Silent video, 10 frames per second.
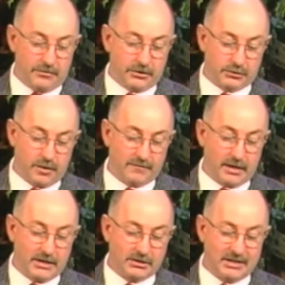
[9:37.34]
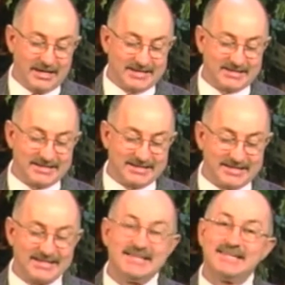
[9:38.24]
This revelation is
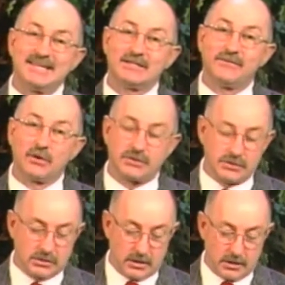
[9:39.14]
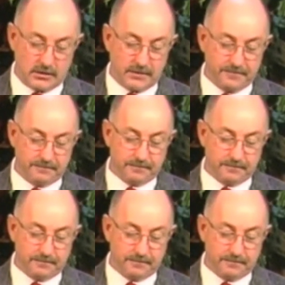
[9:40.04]
66 verses long